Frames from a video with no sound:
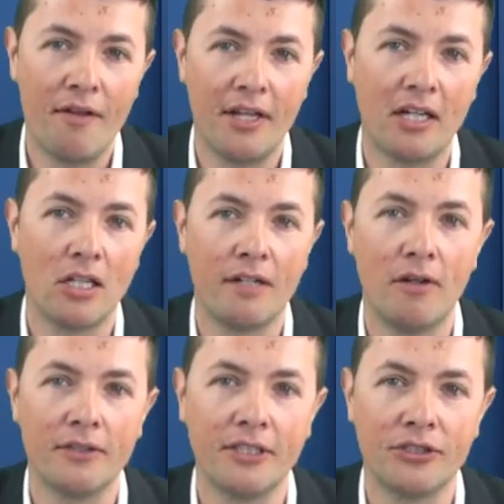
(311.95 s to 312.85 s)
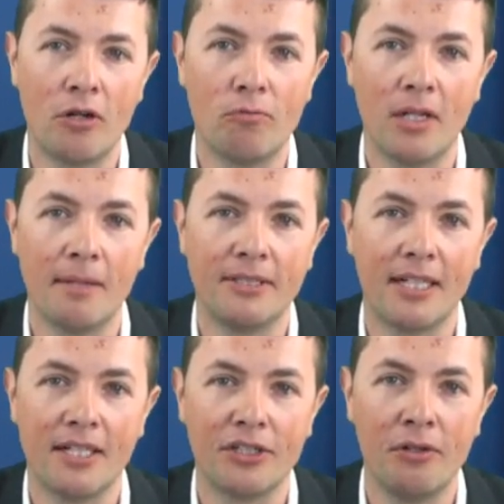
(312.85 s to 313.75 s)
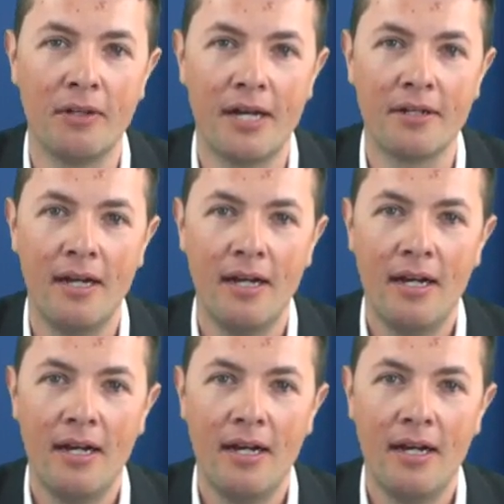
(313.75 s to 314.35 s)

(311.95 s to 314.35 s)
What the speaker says: I think a lot of Aussies don't really particularly do that.